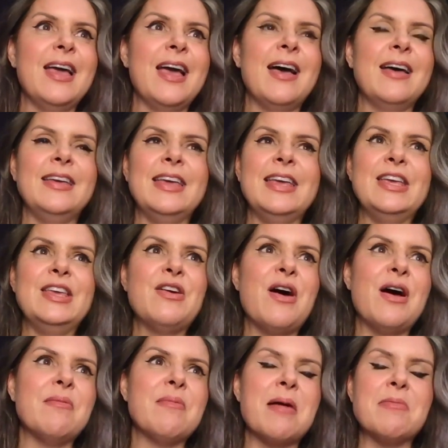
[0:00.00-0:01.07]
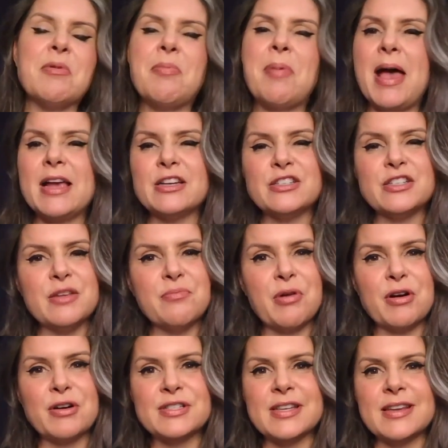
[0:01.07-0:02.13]
I'm a passionate
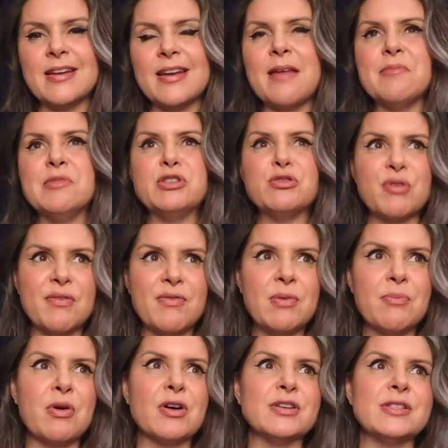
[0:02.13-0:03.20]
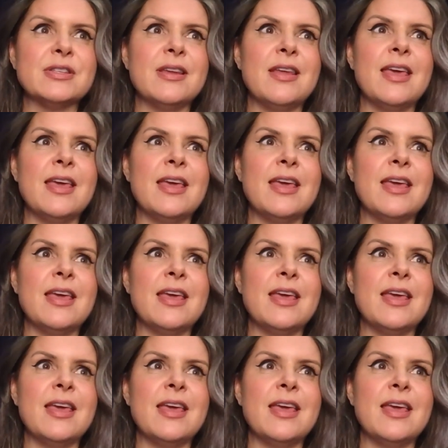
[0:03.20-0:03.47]
person, and I'm a driven person,